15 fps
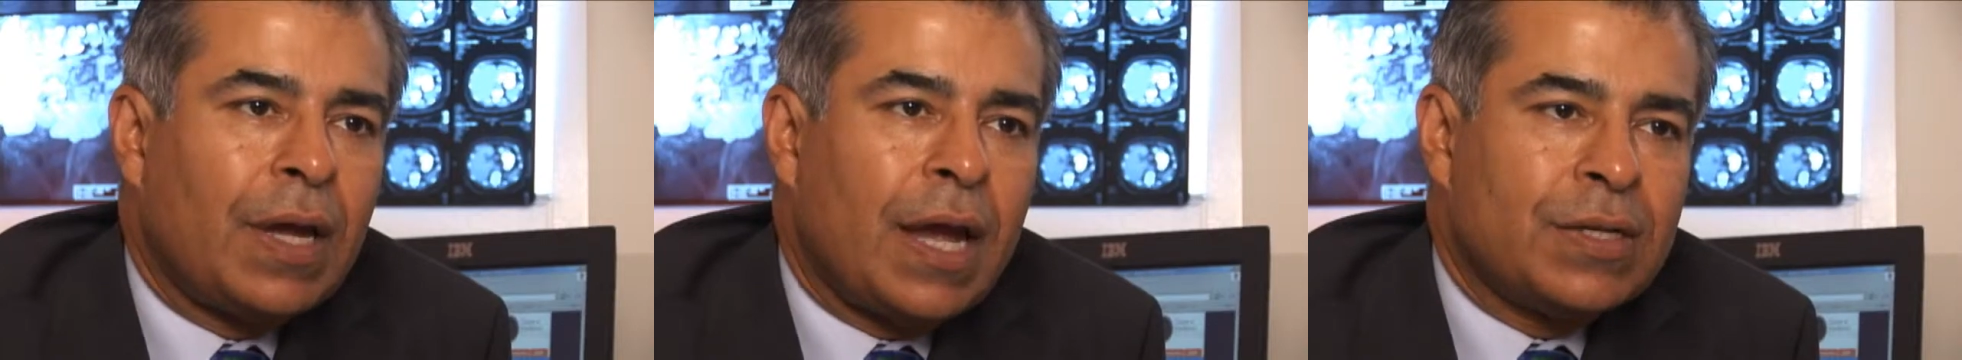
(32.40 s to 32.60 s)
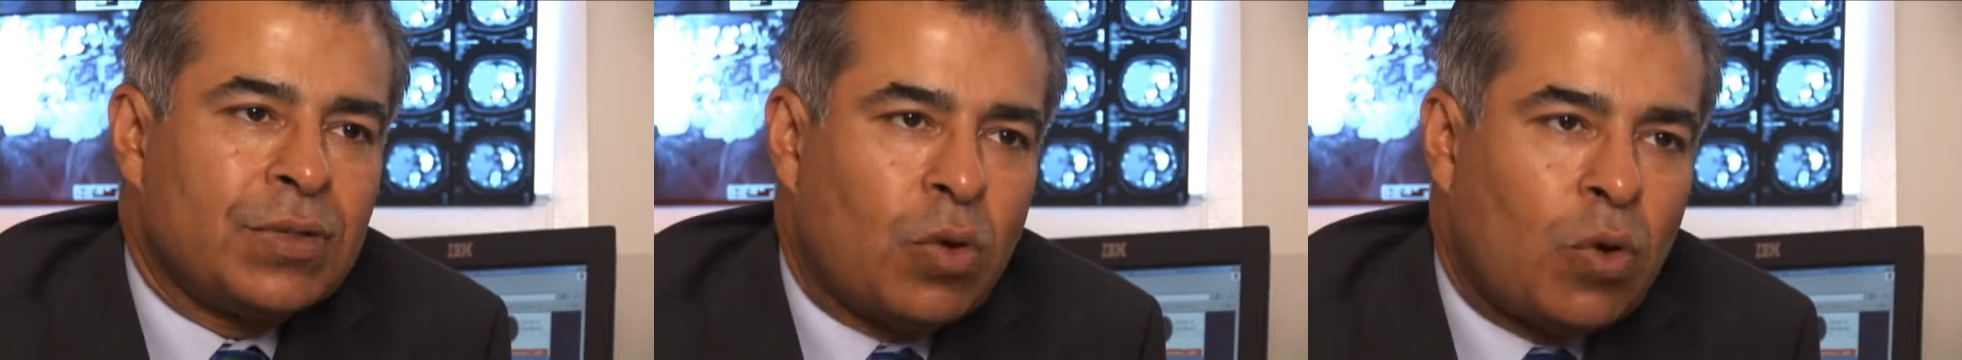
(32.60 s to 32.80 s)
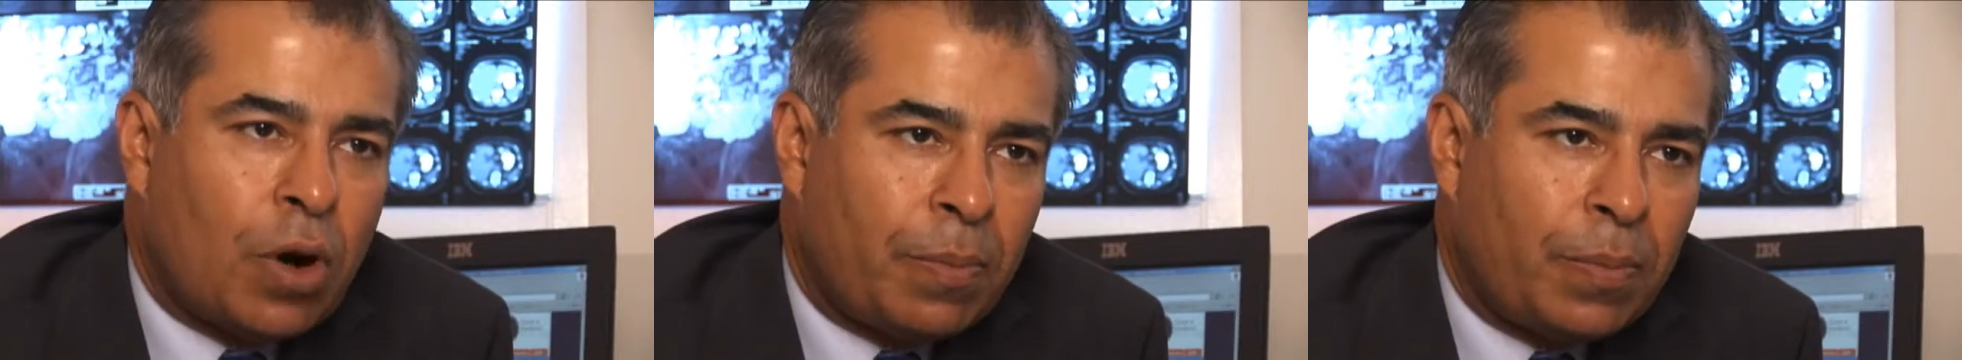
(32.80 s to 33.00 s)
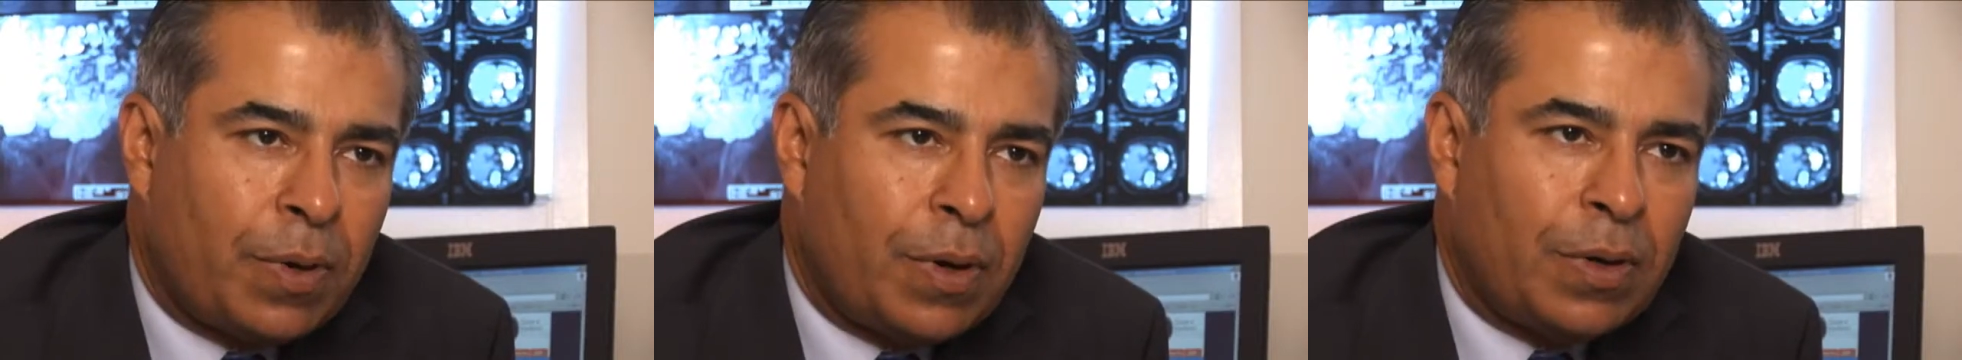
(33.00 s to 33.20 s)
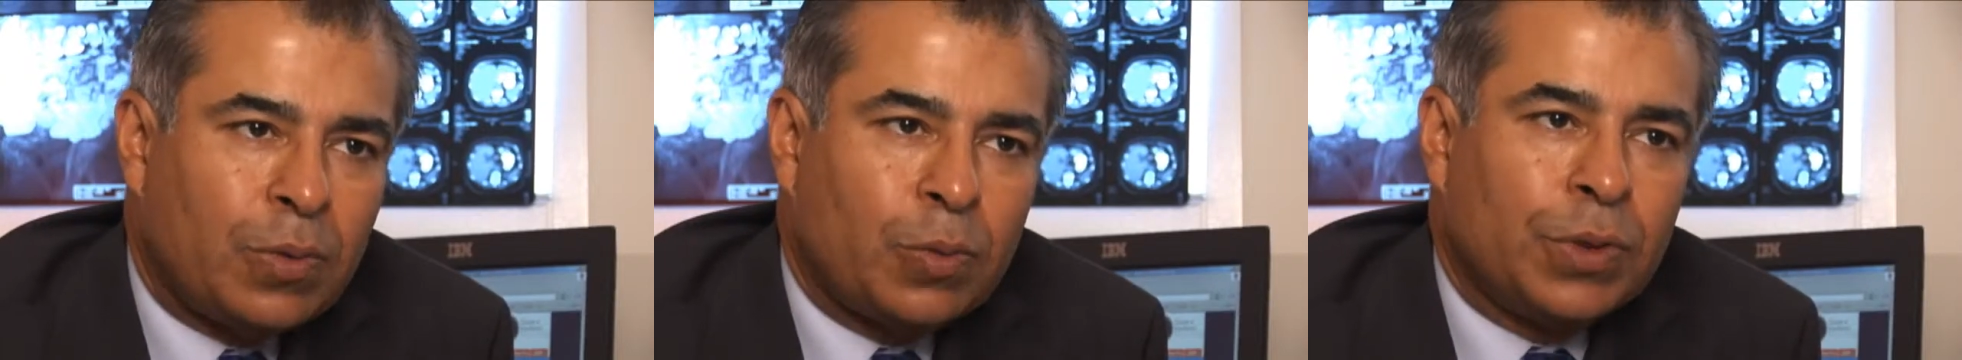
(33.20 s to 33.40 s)
as
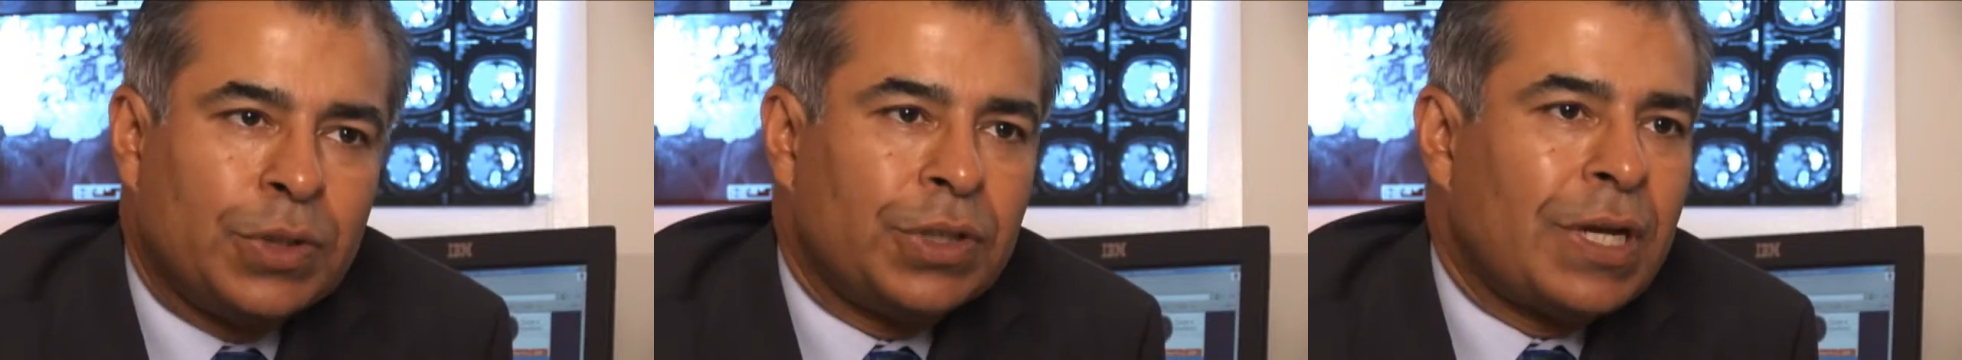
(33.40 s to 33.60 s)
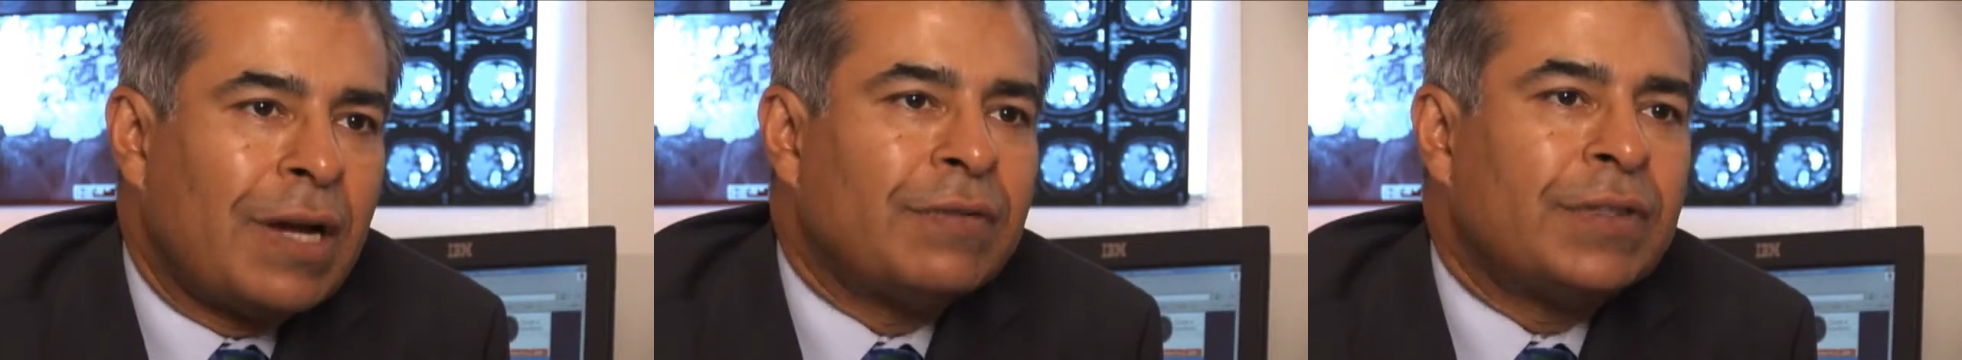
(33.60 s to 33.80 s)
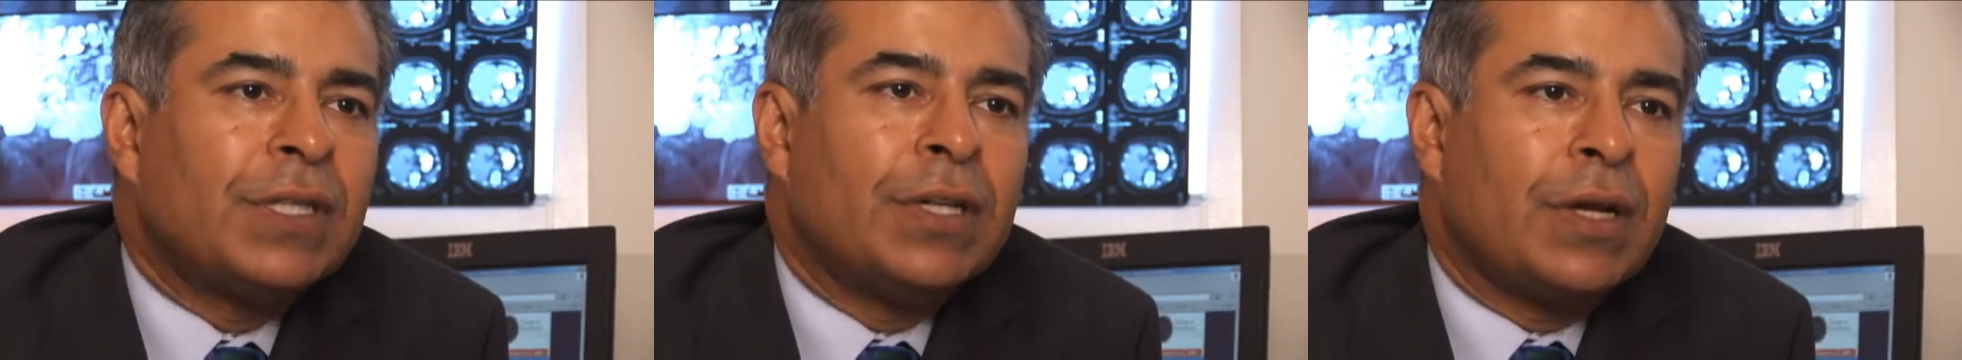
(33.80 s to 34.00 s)
heartburn, which is obviously